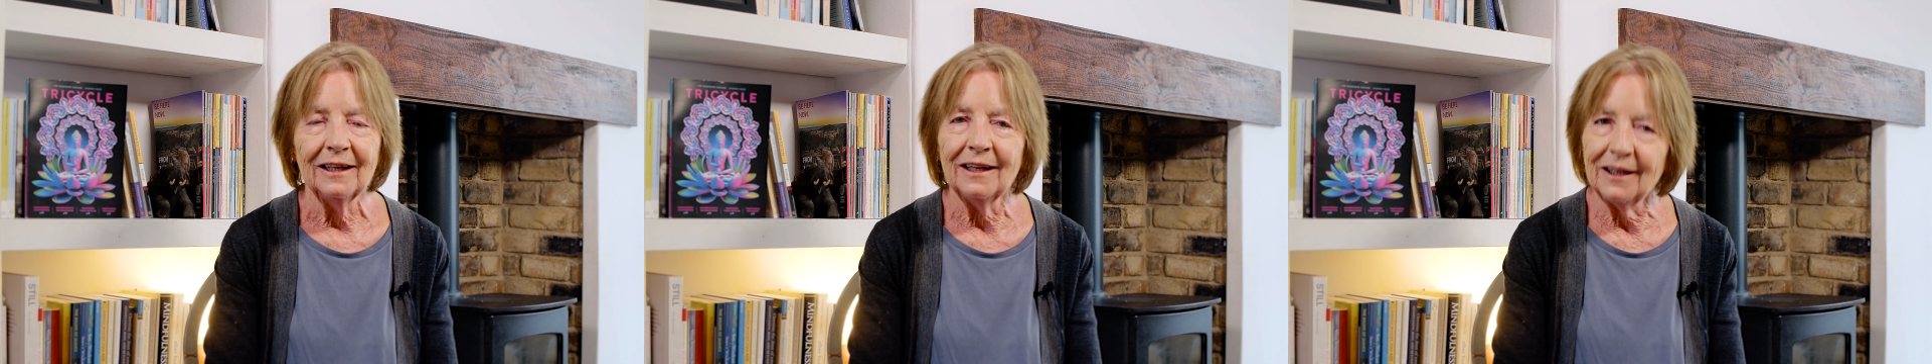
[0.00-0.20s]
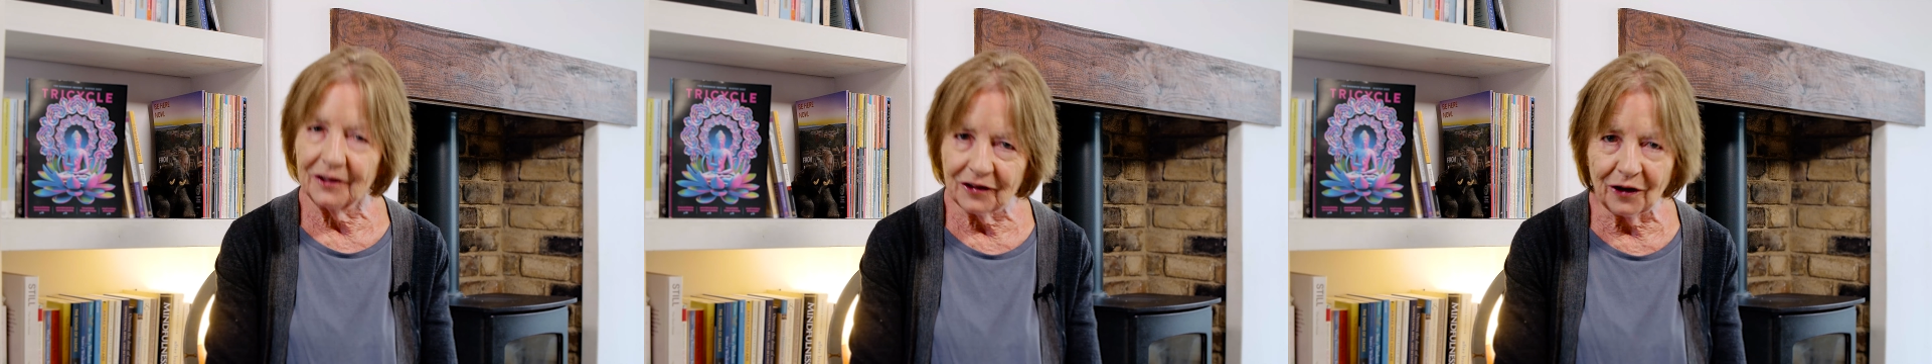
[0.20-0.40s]

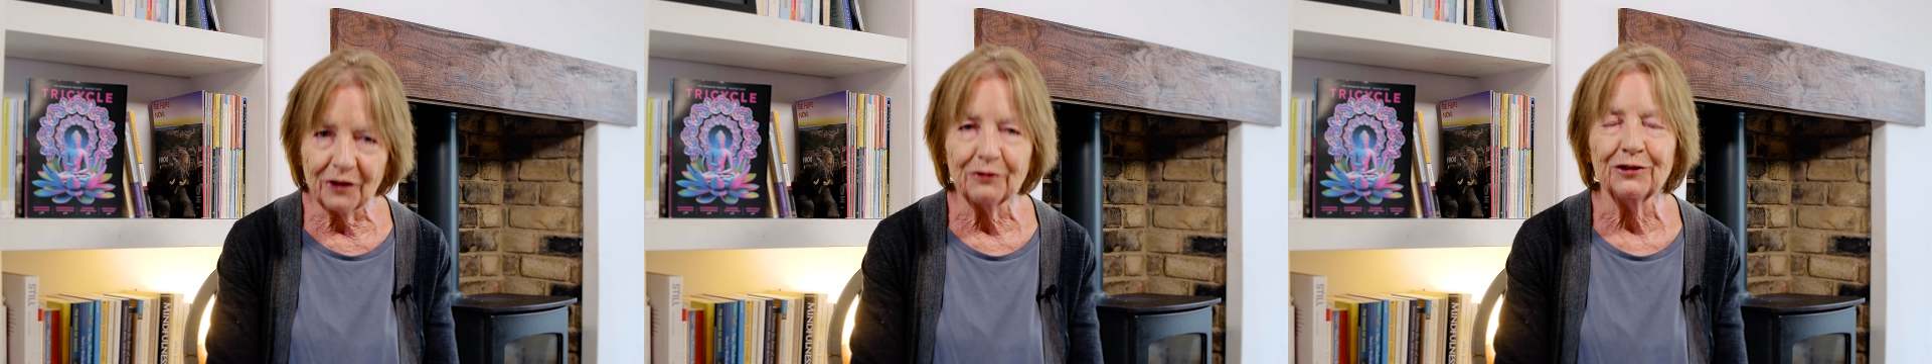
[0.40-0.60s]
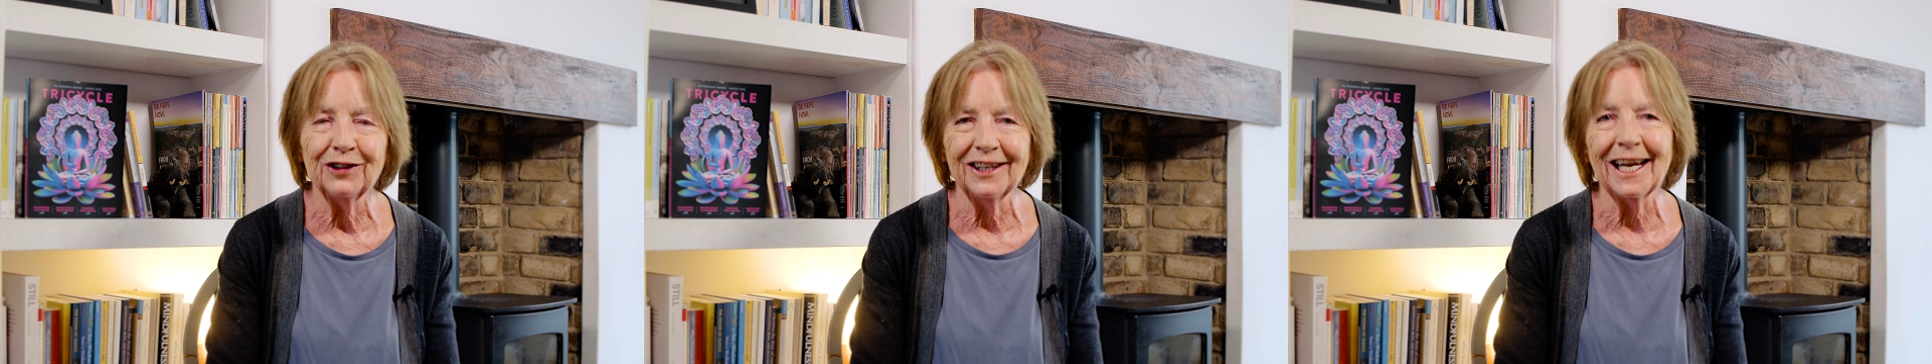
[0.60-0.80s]
is
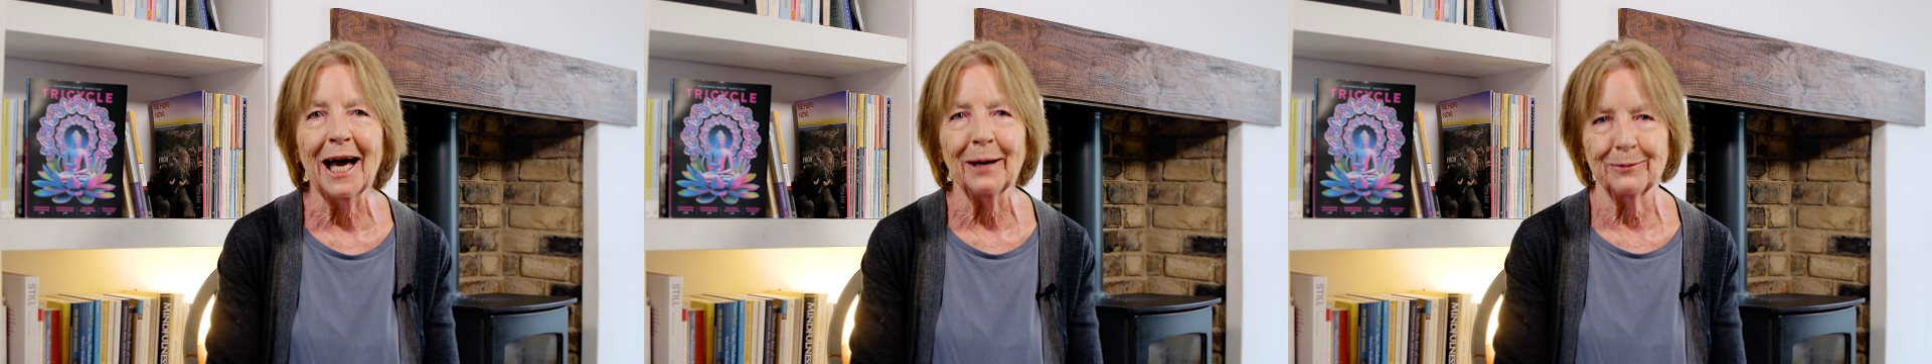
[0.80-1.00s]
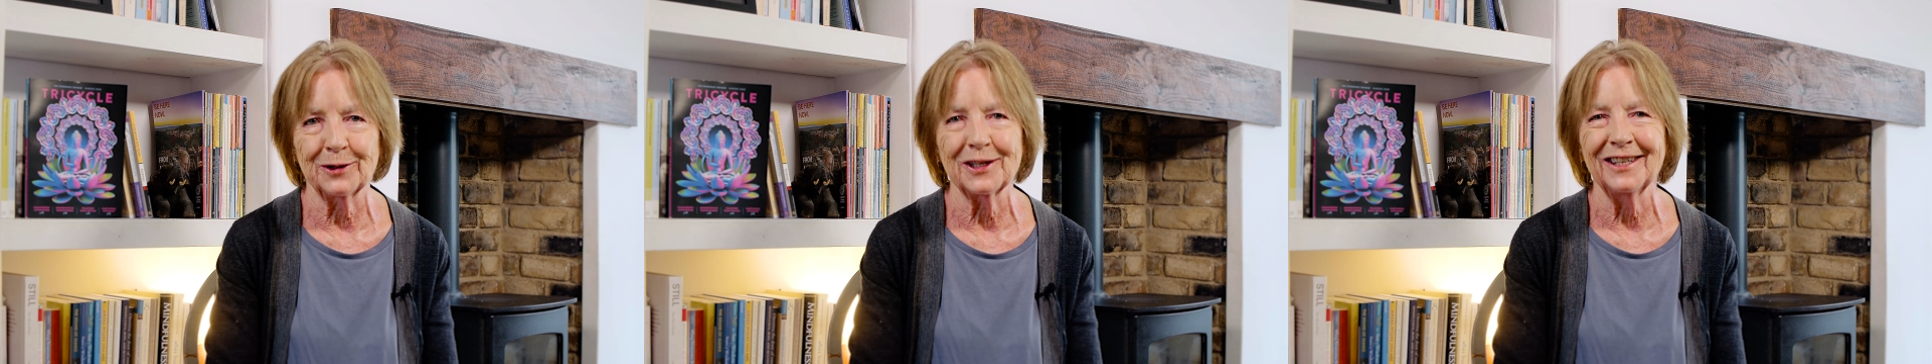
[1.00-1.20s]
often
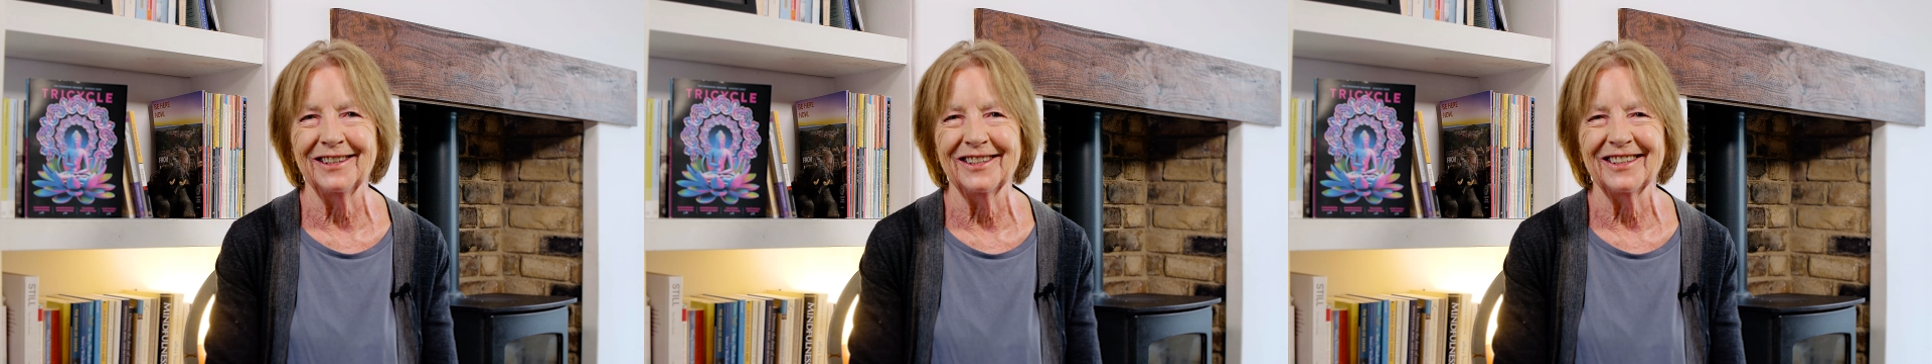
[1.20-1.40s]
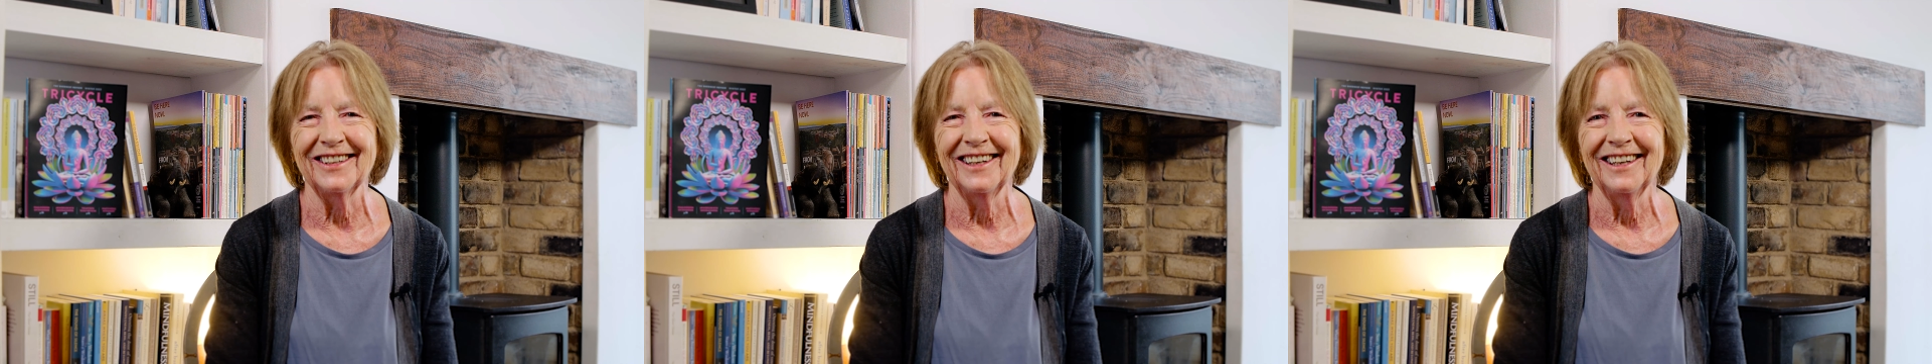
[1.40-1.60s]

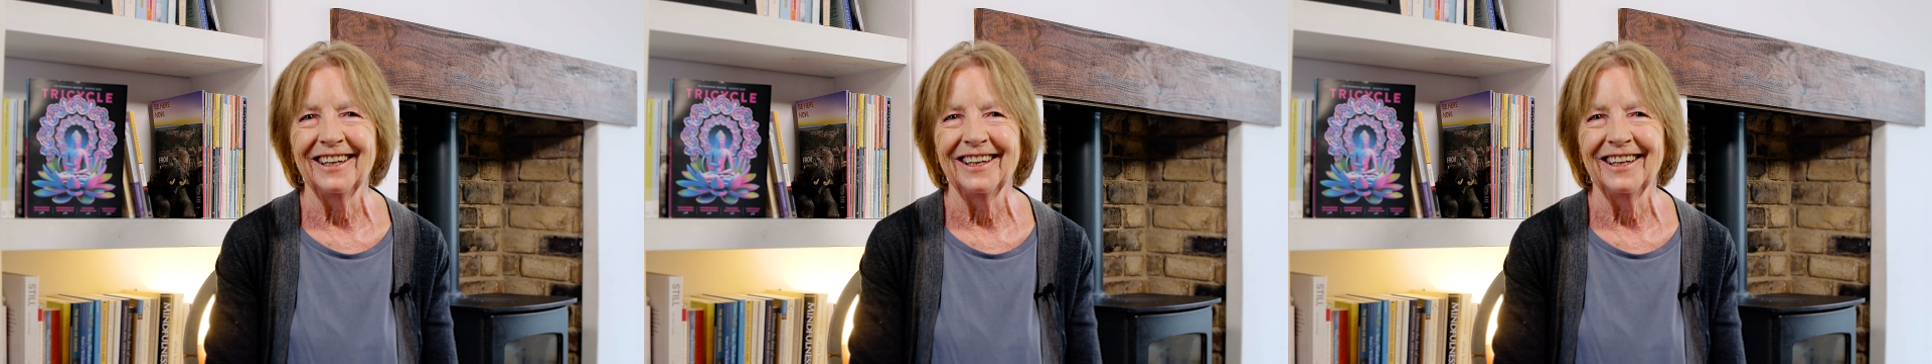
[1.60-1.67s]
absent.